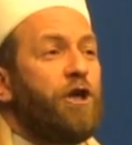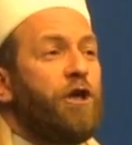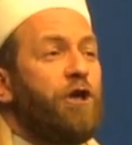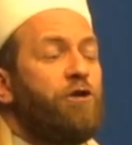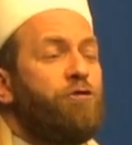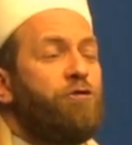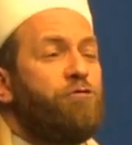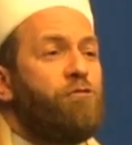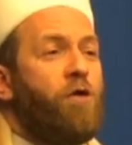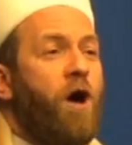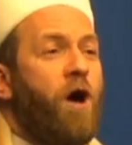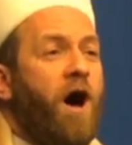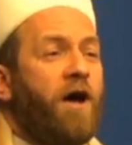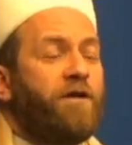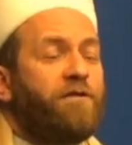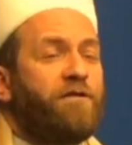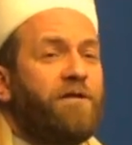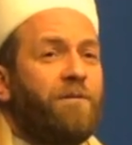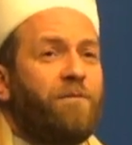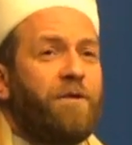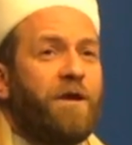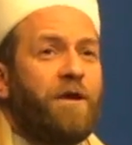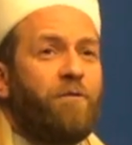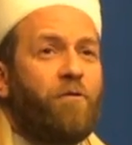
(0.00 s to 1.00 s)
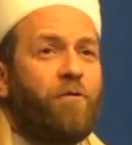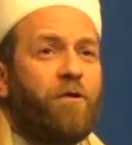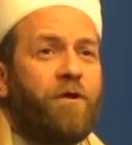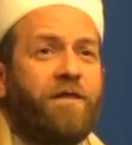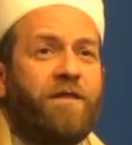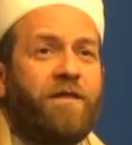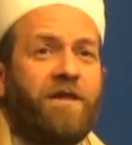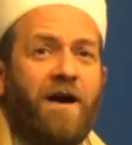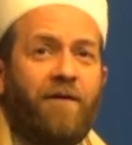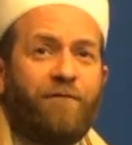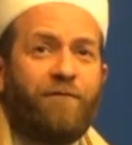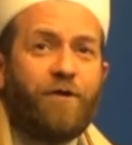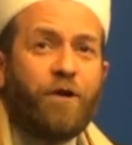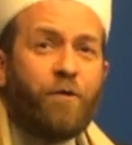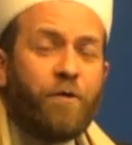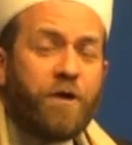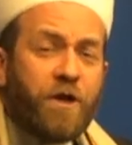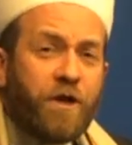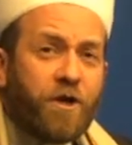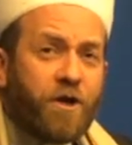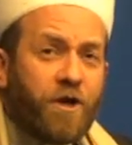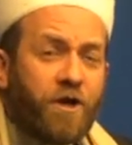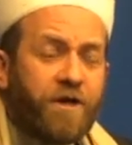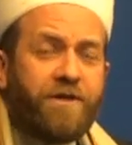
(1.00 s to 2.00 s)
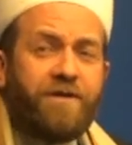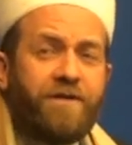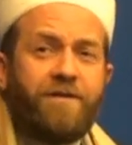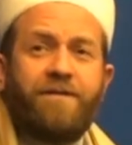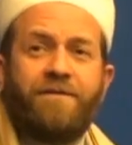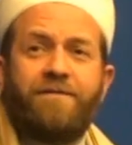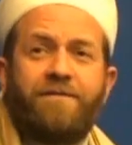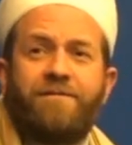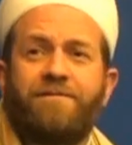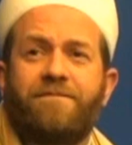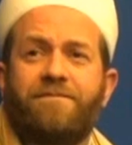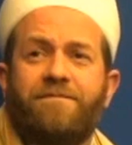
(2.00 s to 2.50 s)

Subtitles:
you ought to be worthy of doing good.